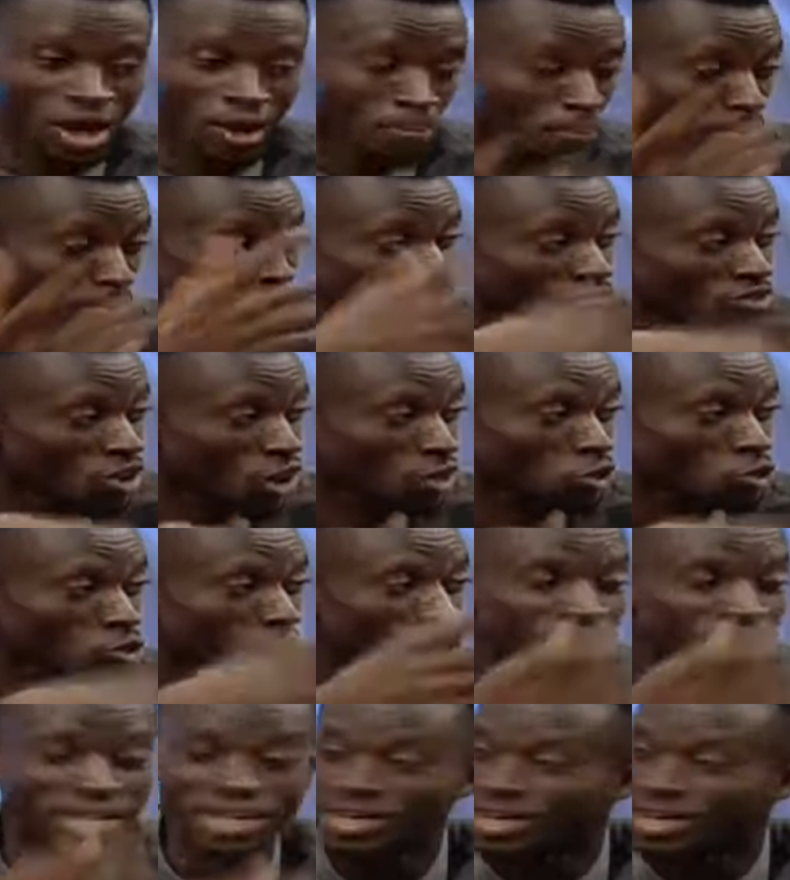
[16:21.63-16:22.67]
previous
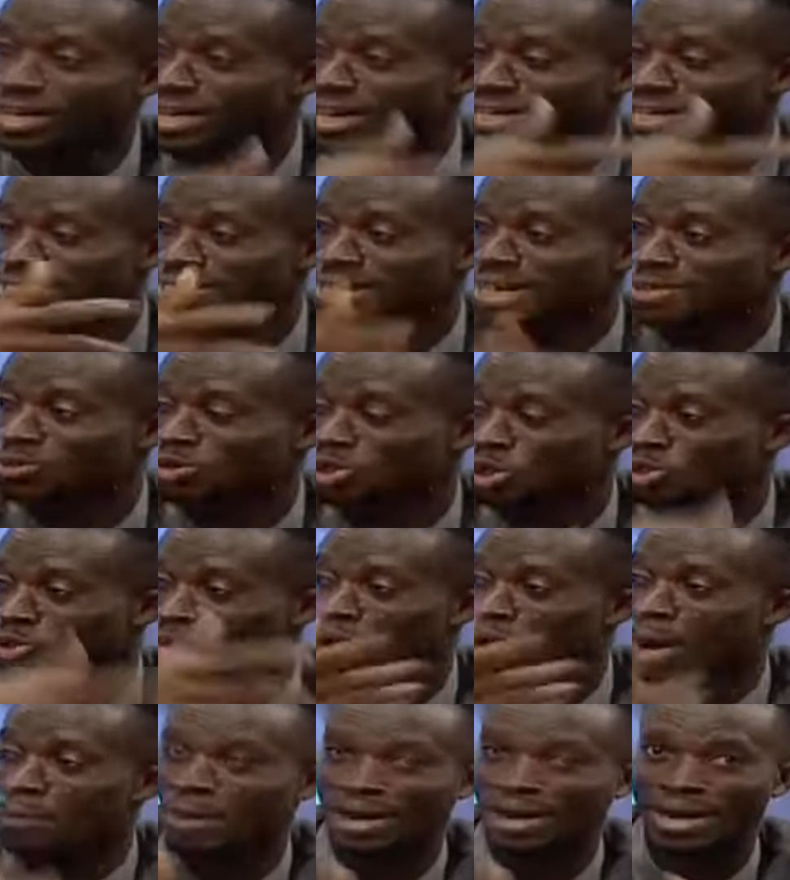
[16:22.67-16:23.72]
winning and your senior church.
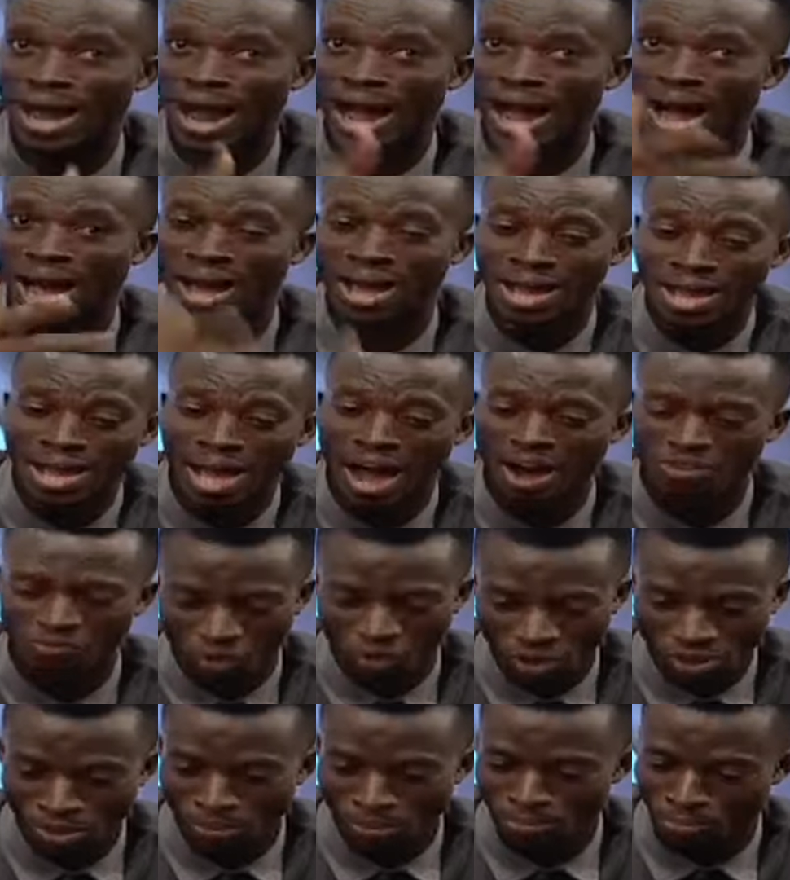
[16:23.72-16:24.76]
I'm
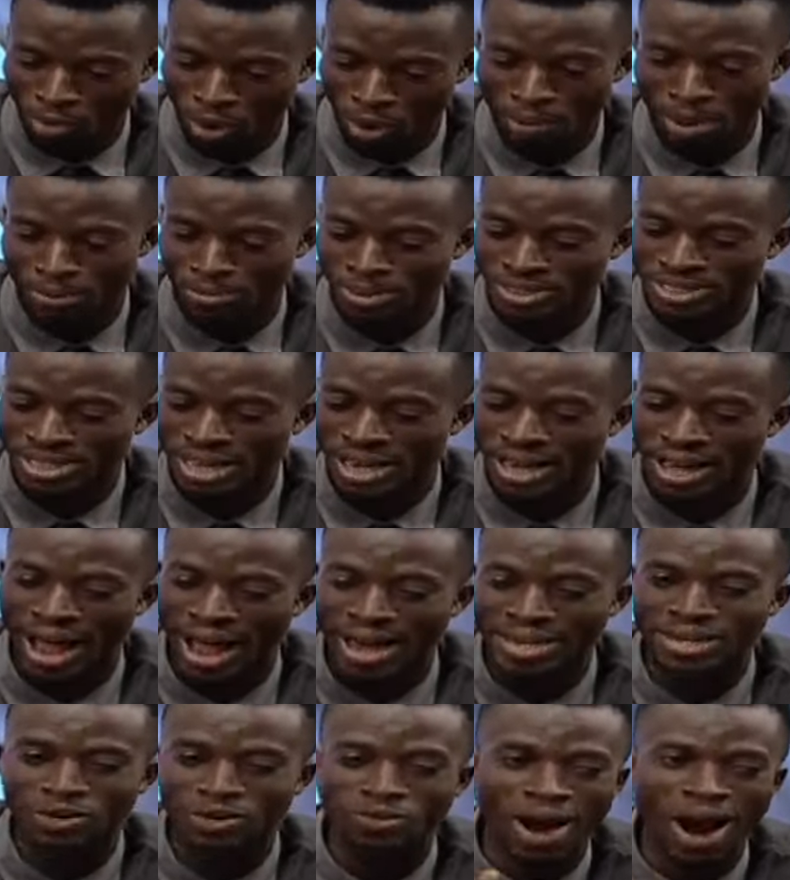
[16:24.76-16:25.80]
for the problem. They say,
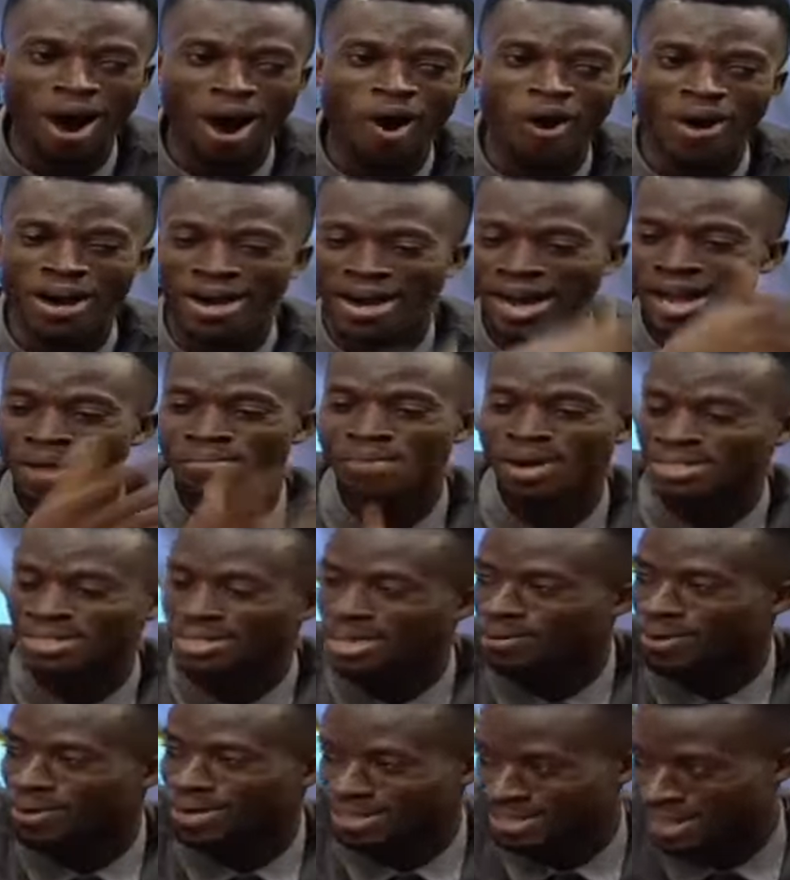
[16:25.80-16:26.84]
I'm not crying on Cayman.
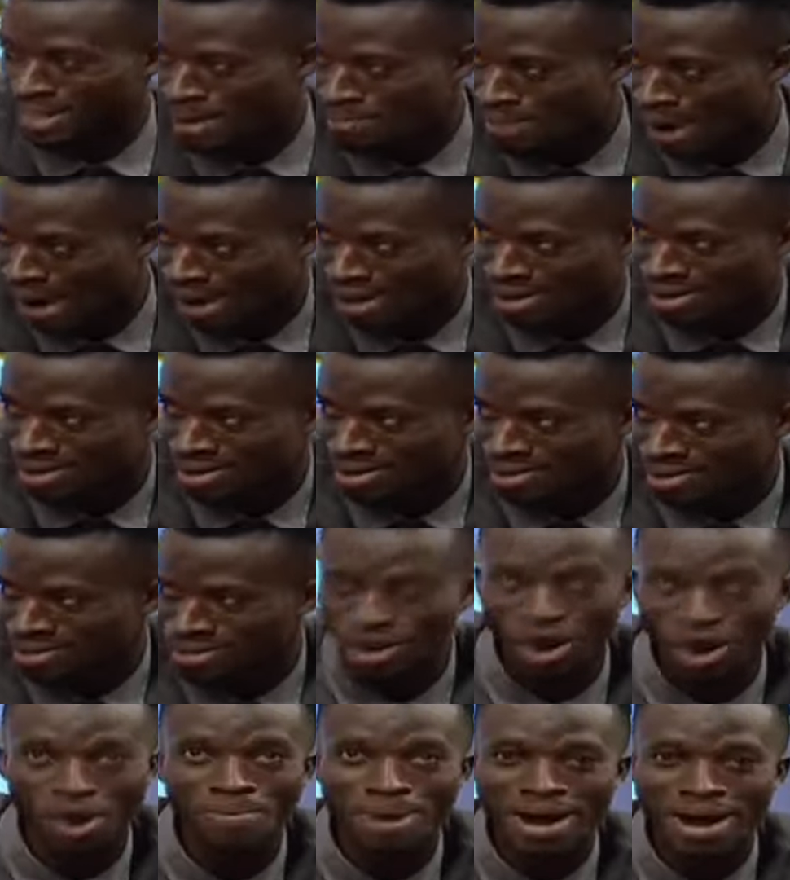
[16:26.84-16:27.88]
I was saying, but
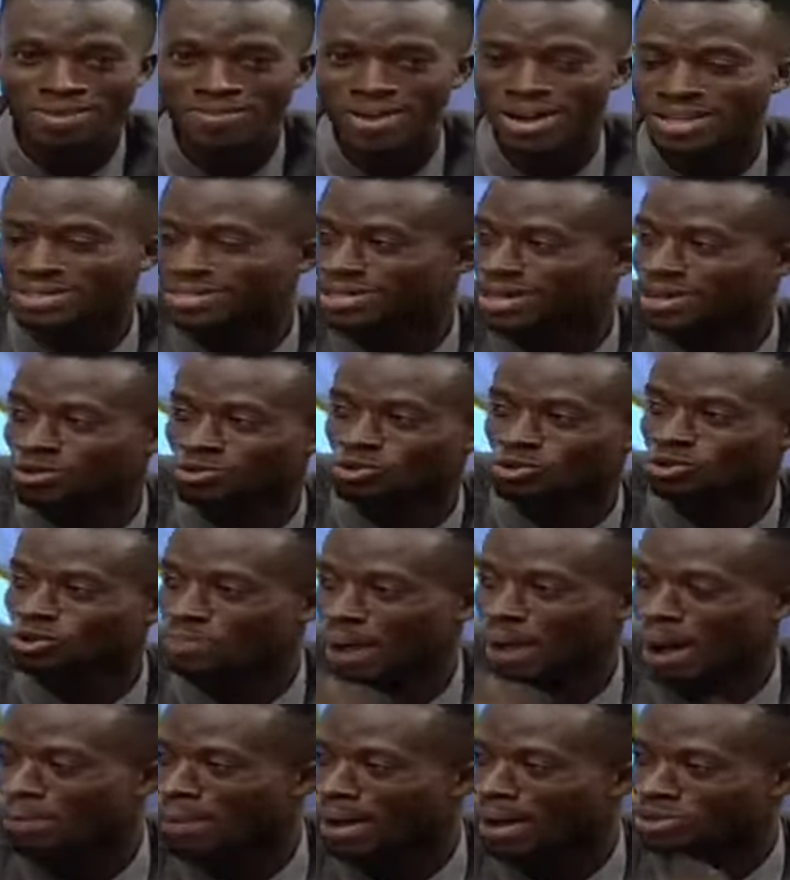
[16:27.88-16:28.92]
to about one cell to
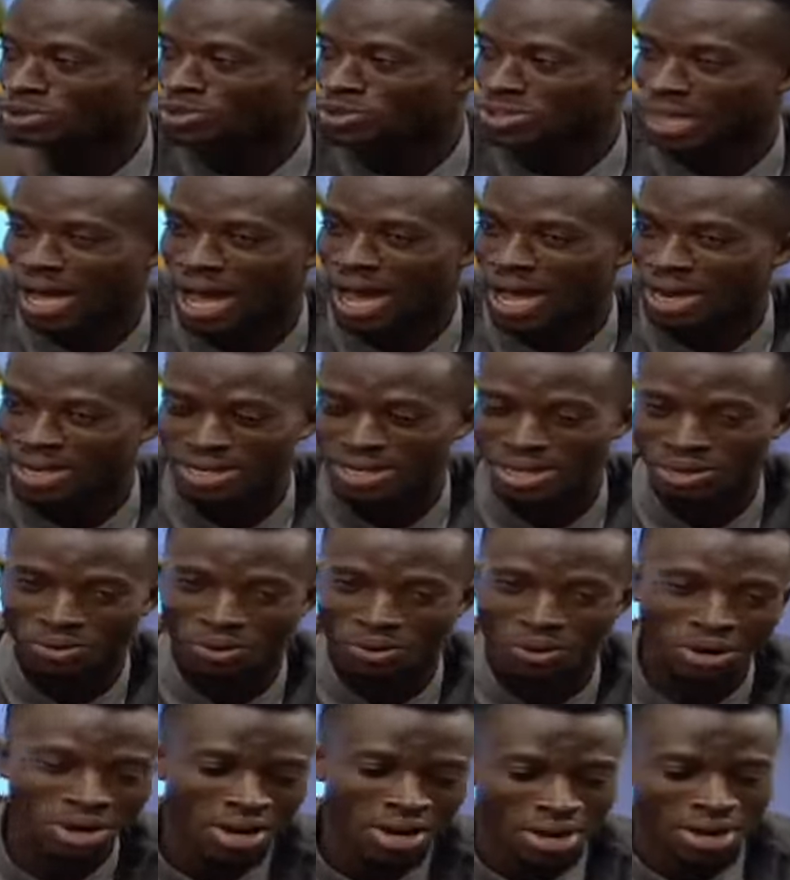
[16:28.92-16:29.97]
papa. So I never
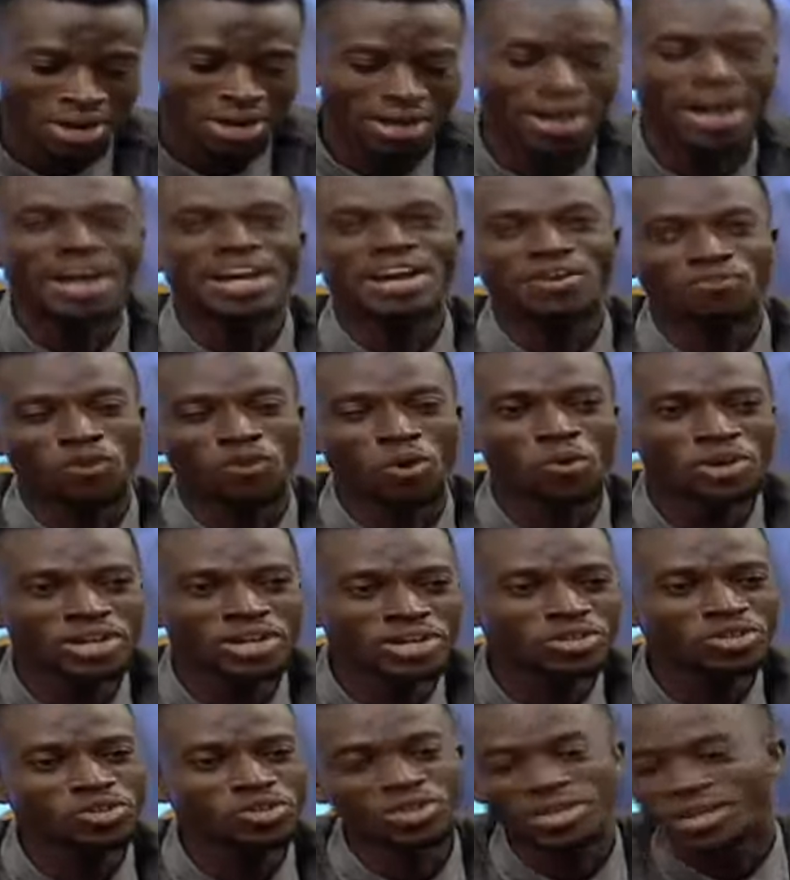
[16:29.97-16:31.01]
call Ghana for we
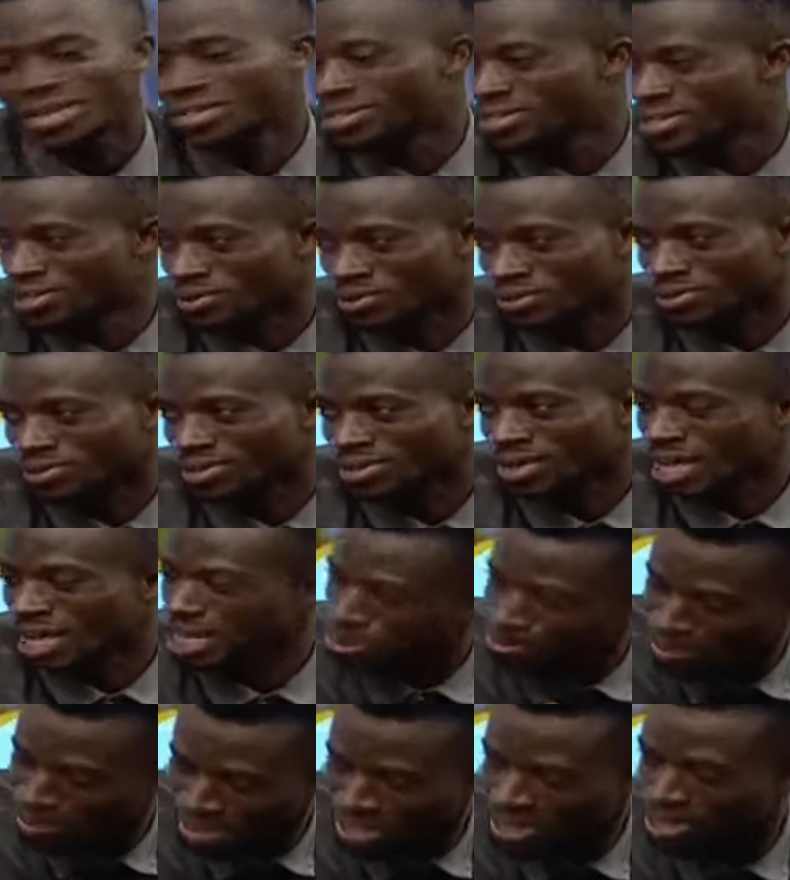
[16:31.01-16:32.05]
need to get serious,
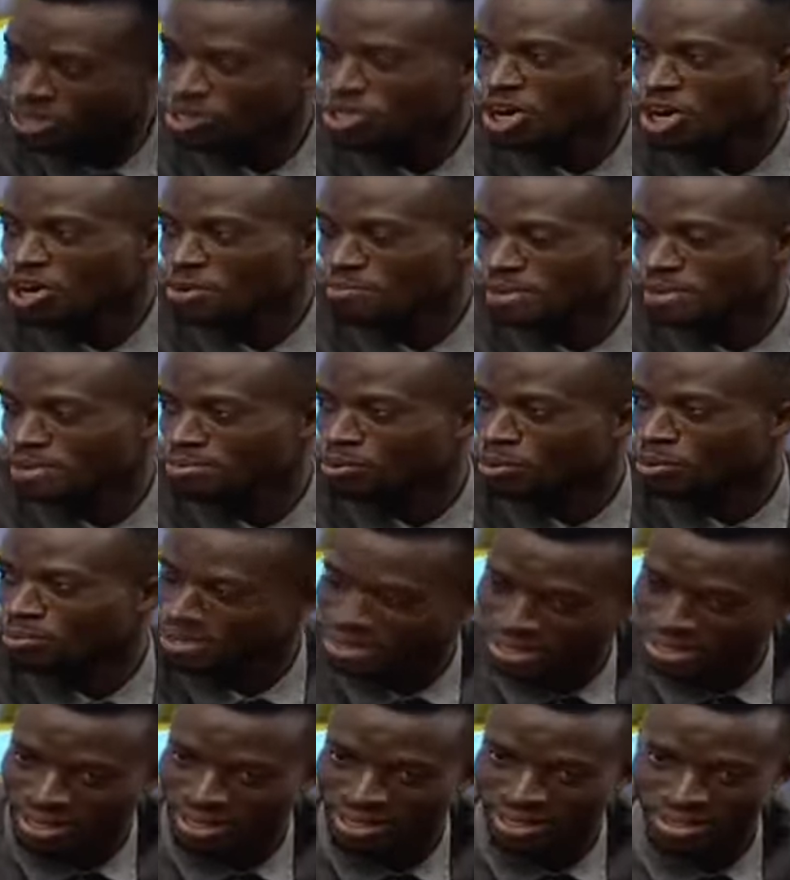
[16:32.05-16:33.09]
especially young people. May
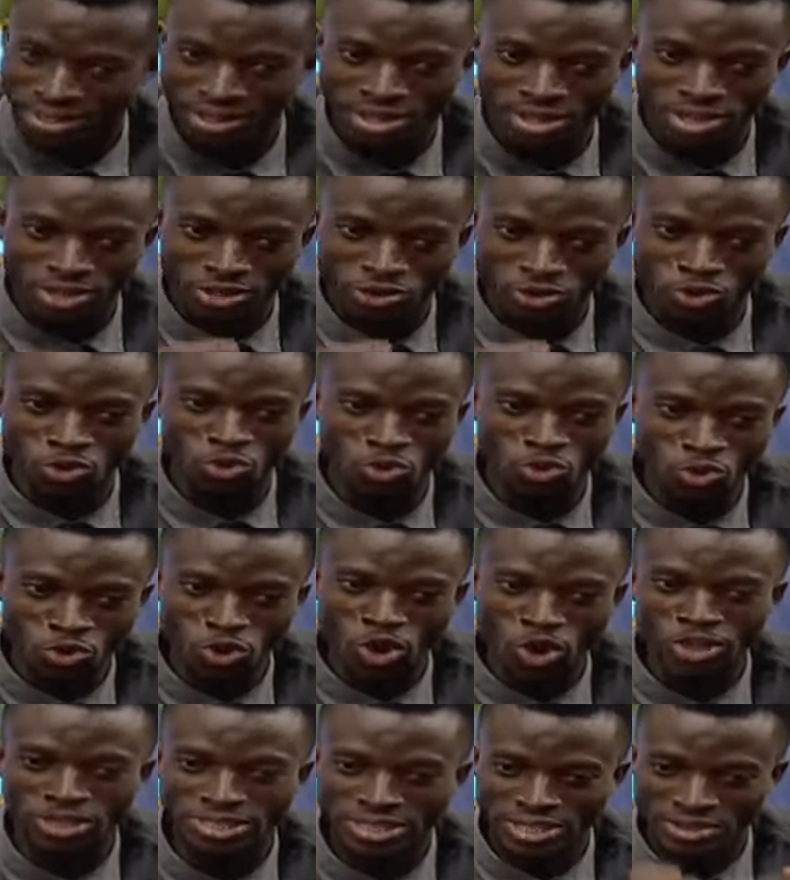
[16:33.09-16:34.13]
say, do
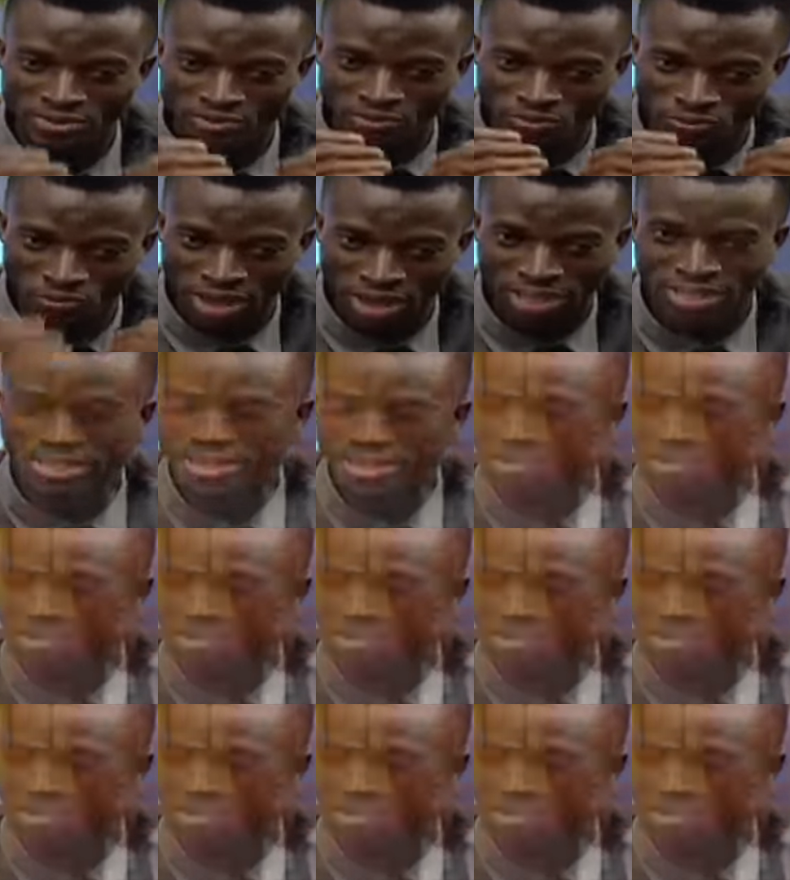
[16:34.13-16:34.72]
not invest